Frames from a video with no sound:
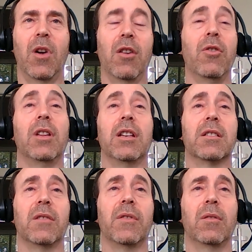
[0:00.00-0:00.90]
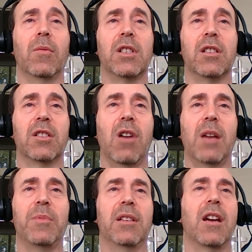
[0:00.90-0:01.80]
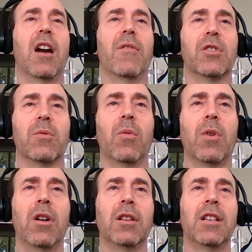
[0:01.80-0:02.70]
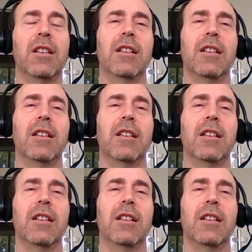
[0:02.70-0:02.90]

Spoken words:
our Nucleus server, which describes the entire virtual world.